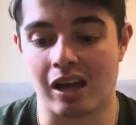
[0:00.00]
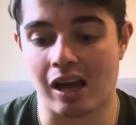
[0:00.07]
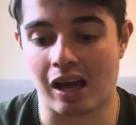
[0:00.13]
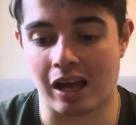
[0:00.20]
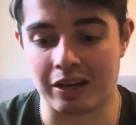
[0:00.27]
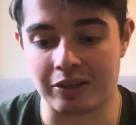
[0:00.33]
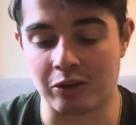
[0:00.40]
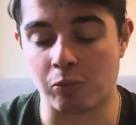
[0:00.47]

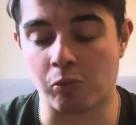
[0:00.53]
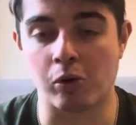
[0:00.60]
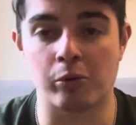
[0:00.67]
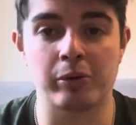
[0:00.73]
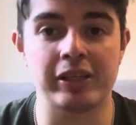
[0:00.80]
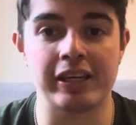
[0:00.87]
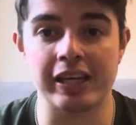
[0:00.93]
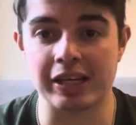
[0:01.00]
And the
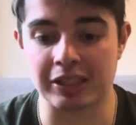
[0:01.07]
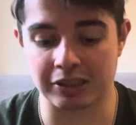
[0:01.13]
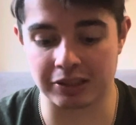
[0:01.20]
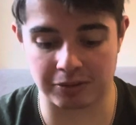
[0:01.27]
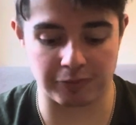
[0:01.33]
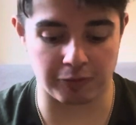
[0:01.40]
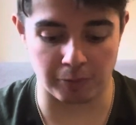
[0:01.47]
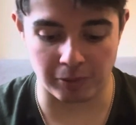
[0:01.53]
worry
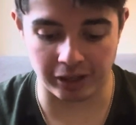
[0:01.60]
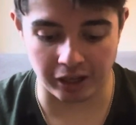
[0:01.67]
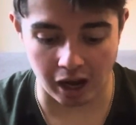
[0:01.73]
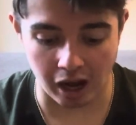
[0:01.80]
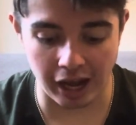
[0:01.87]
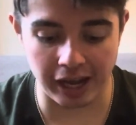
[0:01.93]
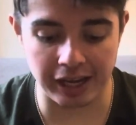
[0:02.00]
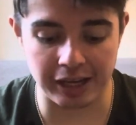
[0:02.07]
is, from a
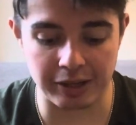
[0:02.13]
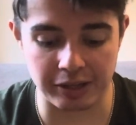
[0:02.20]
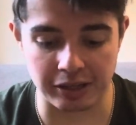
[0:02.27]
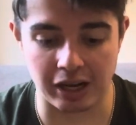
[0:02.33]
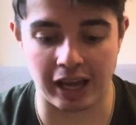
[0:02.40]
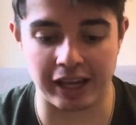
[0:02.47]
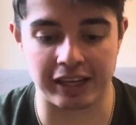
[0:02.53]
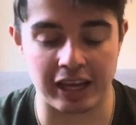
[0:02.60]
guy
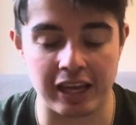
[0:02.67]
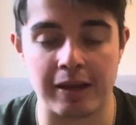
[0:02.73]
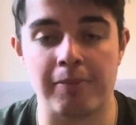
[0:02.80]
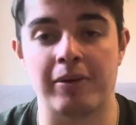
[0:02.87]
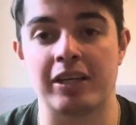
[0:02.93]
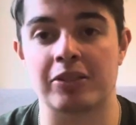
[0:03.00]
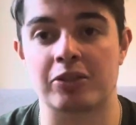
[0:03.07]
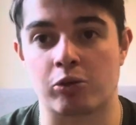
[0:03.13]
like him
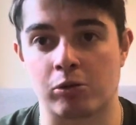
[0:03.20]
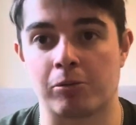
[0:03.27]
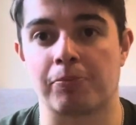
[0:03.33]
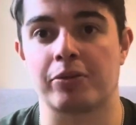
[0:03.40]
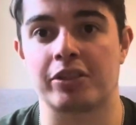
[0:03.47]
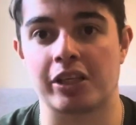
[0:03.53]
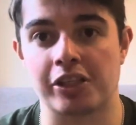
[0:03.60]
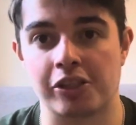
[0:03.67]
in his current
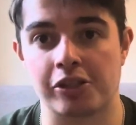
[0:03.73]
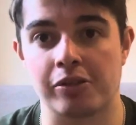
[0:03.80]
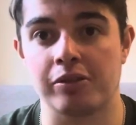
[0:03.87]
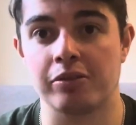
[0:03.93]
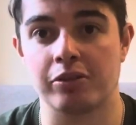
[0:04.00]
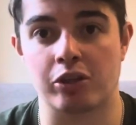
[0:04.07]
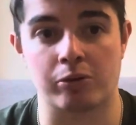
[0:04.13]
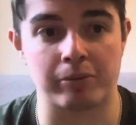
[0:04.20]

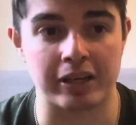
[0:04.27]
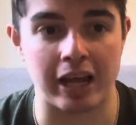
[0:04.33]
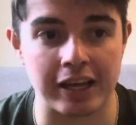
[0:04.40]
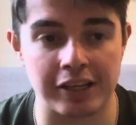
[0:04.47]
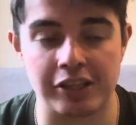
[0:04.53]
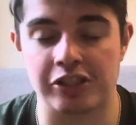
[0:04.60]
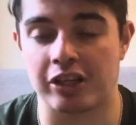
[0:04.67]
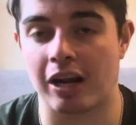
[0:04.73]
position, current
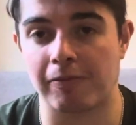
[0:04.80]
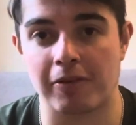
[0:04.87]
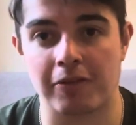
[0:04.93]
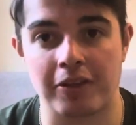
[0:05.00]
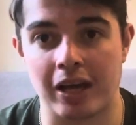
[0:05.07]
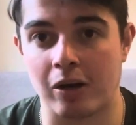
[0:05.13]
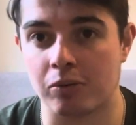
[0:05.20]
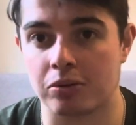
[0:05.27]
age and
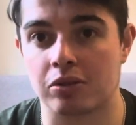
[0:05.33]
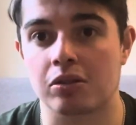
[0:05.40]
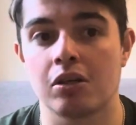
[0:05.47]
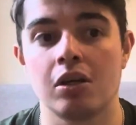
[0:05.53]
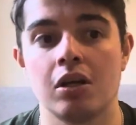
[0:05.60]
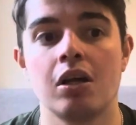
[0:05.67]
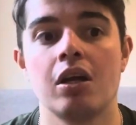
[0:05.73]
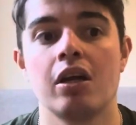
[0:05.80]
everything else,
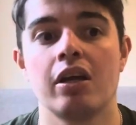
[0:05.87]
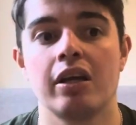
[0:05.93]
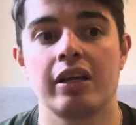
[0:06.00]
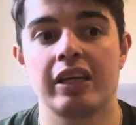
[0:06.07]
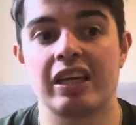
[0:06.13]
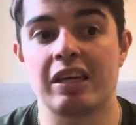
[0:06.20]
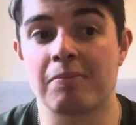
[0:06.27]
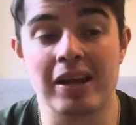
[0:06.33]

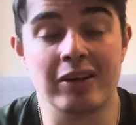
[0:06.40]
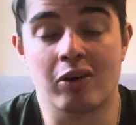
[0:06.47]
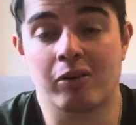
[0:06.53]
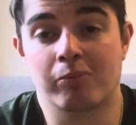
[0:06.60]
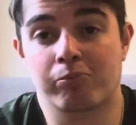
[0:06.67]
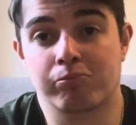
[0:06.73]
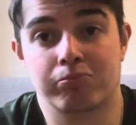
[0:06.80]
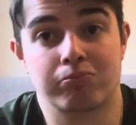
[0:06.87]
he may
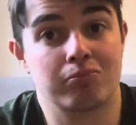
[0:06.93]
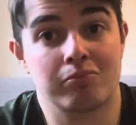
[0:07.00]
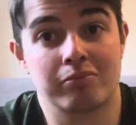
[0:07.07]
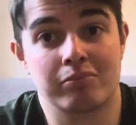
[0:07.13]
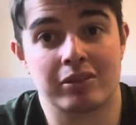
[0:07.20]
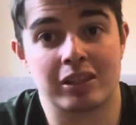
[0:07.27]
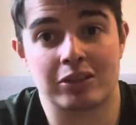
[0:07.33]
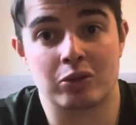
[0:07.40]
not...
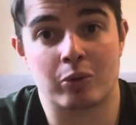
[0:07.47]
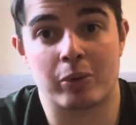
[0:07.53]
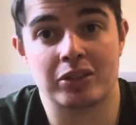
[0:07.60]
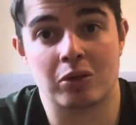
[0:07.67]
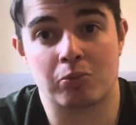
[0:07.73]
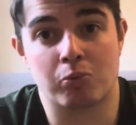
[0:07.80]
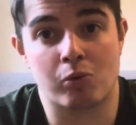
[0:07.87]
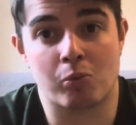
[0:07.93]
There's always
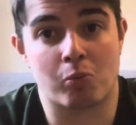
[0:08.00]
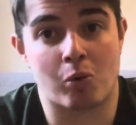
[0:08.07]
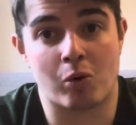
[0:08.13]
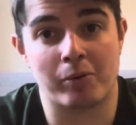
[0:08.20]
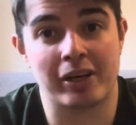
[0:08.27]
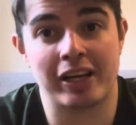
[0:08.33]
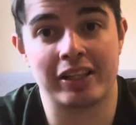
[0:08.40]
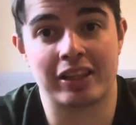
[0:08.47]
the
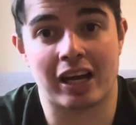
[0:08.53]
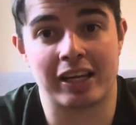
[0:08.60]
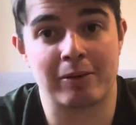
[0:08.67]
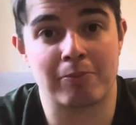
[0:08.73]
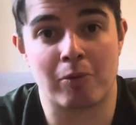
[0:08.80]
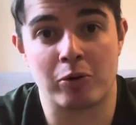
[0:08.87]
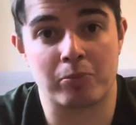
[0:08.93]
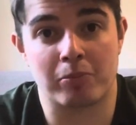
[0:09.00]
worry that he
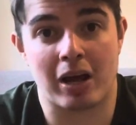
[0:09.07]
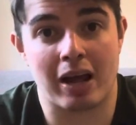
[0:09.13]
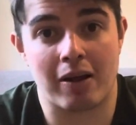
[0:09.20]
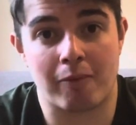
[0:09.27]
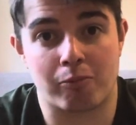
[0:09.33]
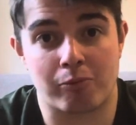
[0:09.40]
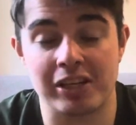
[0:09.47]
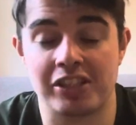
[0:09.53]
won't
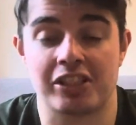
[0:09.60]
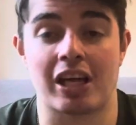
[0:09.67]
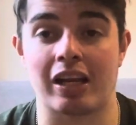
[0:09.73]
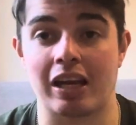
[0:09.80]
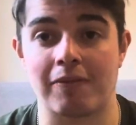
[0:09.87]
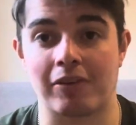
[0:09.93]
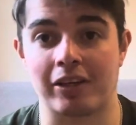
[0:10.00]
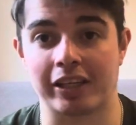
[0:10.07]
reach that
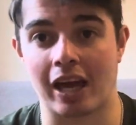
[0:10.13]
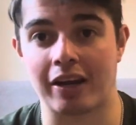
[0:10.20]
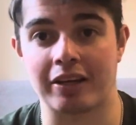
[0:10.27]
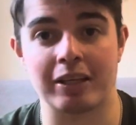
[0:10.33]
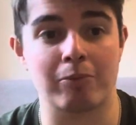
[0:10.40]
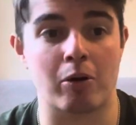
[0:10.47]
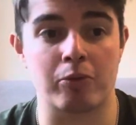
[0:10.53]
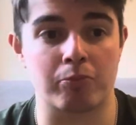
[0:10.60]
level again.
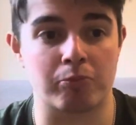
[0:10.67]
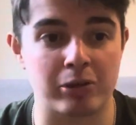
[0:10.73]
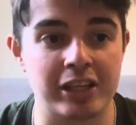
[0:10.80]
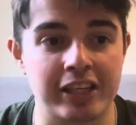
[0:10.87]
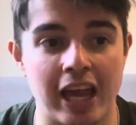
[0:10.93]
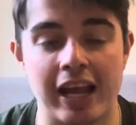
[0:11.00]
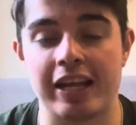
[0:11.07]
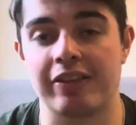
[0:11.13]
He won't
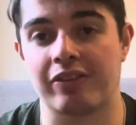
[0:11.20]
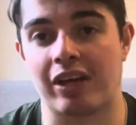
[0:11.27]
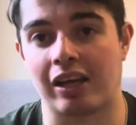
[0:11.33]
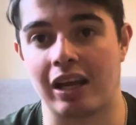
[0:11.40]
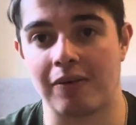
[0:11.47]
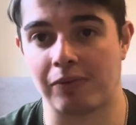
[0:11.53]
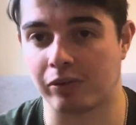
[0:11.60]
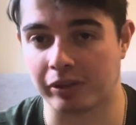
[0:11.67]
regain that
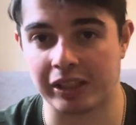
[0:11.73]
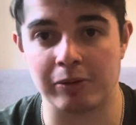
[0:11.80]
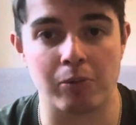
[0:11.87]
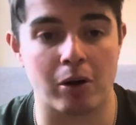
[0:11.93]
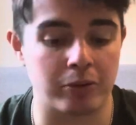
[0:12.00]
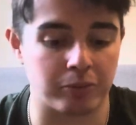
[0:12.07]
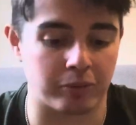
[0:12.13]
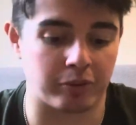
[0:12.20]
level. He
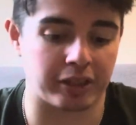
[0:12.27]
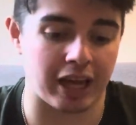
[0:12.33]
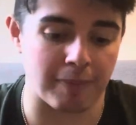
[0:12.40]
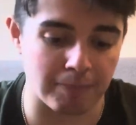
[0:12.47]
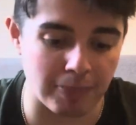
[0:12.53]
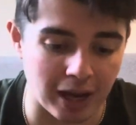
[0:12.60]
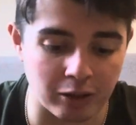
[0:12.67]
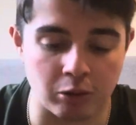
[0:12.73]
won't
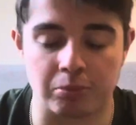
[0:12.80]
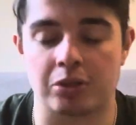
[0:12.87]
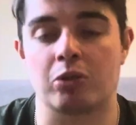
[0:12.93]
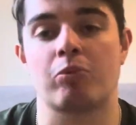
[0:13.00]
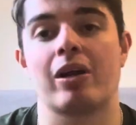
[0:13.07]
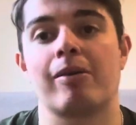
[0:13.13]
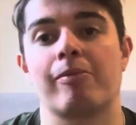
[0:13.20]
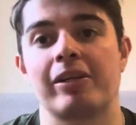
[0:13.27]
get back up to
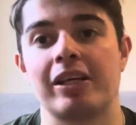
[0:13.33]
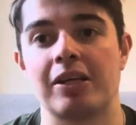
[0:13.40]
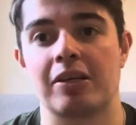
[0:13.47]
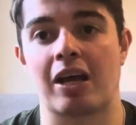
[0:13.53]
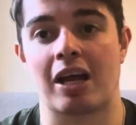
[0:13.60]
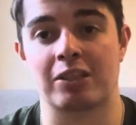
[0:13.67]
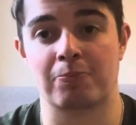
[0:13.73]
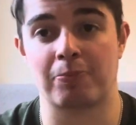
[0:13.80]
where he
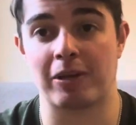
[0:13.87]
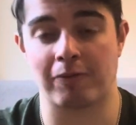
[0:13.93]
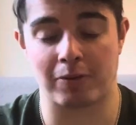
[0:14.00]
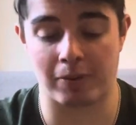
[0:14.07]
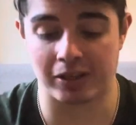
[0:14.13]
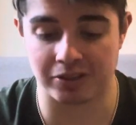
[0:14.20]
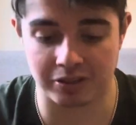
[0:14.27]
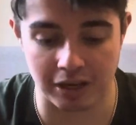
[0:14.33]
has been for the
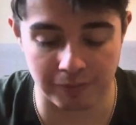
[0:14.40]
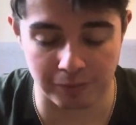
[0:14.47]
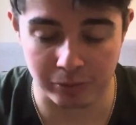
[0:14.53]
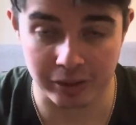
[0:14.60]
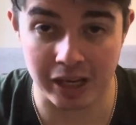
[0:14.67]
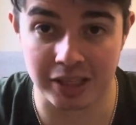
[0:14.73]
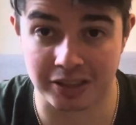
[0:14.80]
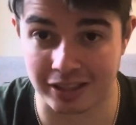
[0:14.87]
past several
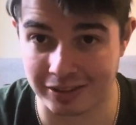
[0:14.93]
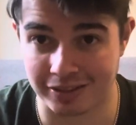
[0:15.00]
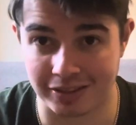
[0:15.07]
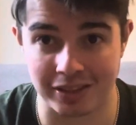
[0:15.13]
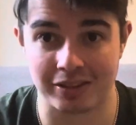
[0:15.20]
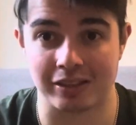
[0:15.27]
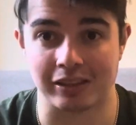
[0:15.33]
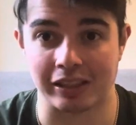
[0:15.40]
years
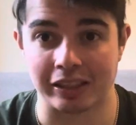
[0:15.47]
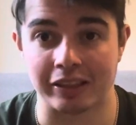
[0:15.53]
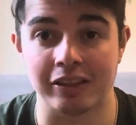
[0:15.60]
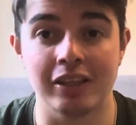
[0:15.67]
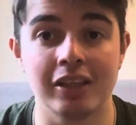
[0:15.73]
consistently.